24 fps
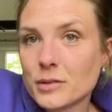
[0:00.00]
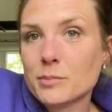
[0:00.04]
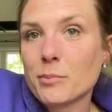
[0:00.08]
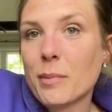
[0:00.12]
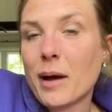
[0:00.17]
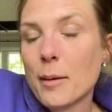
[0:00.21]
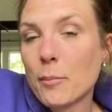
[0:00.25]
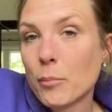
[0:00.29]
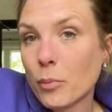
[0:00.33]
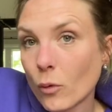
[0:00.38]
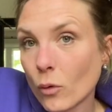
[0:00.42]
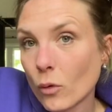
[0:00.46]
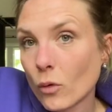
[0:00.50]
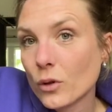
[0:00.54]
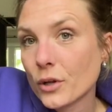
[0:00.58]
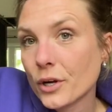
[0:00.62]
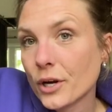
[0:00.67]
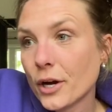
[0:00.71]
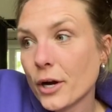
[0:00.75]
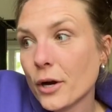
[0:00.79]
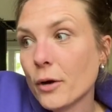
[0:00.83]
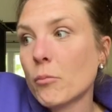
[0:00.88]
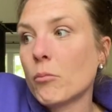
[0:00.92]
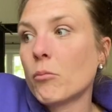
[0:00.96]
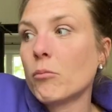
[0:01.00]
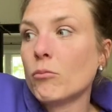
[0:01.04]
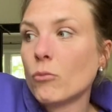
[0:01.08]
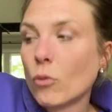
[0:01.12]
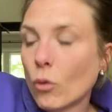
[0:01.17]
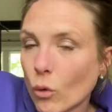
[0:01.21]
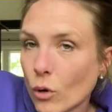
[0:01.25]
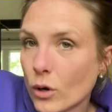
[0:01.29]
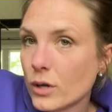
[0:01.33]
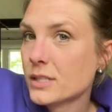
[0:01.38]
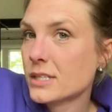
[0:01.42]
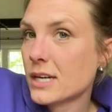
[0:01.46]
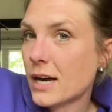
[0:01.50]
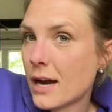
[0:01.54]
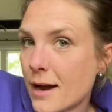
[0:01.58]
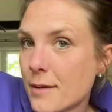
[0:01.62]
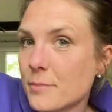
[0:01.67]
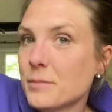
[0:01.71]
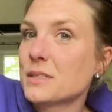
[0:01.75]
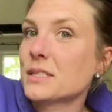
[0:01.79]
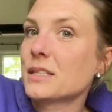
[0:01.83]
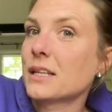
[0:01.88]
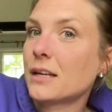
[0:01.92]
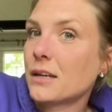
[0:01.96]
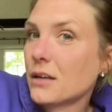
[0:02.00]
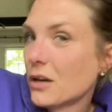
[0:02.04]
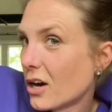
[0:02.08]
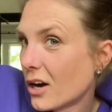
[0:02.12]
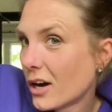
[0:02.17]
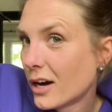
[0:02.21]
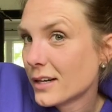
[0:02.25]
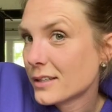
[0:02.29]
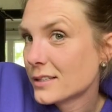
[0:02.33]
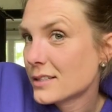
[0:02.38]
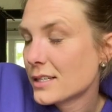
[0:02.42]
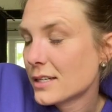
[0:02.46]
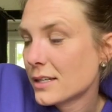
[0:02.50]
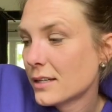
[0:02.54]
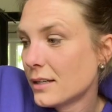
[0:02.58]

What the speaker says: bipolar more times than not.